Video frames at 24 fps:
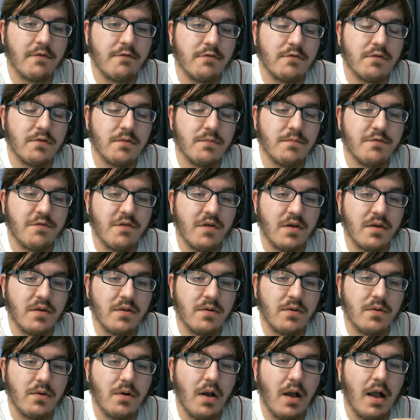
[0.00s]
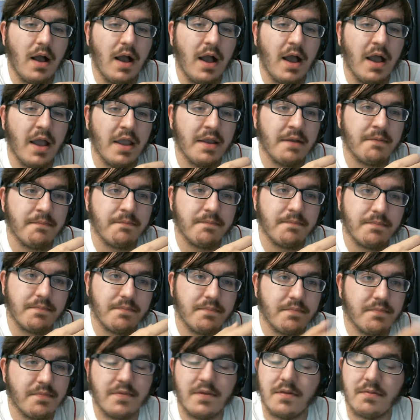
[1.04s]
YouTube channel, I
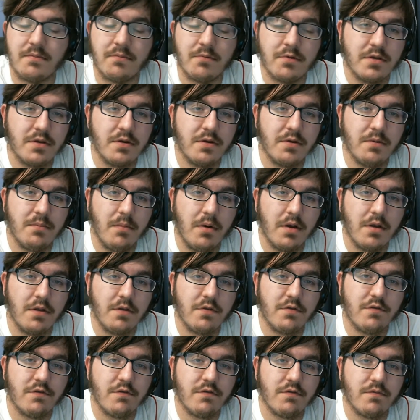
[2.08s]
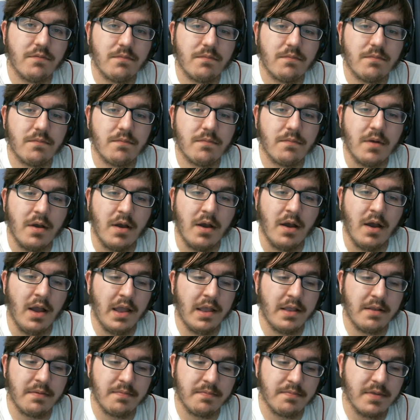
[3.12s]
didn't really do much.
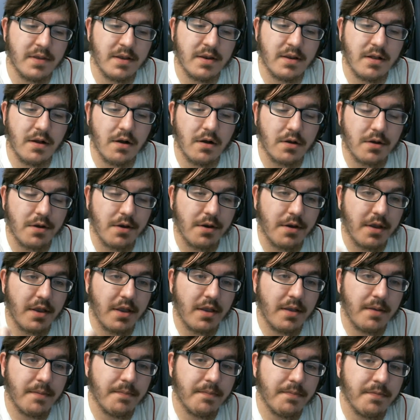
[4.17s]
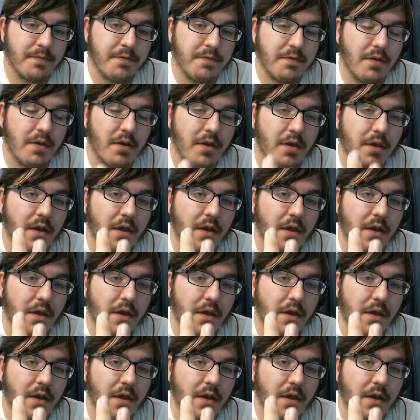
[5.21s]
I did Hunger Games.